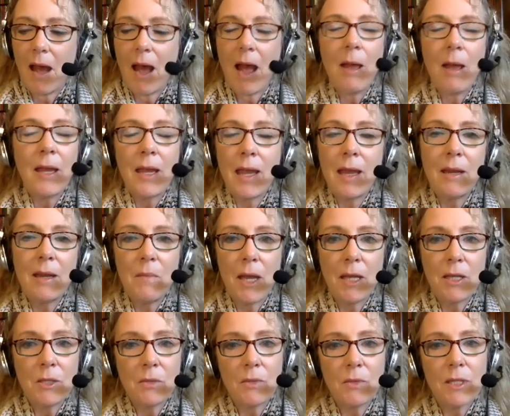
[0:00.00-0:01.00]
I can't
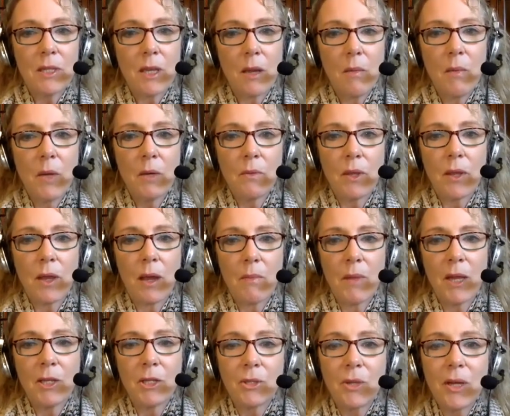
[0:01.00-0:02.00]
imagine what someone without
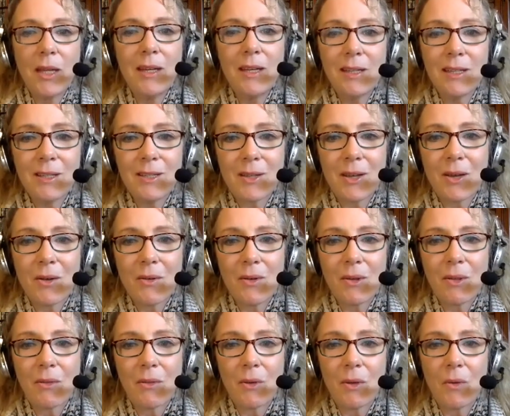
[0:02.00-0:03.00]
my training is
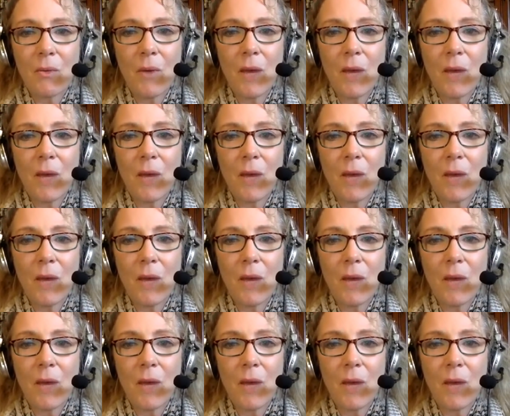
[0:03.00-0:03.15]
going through,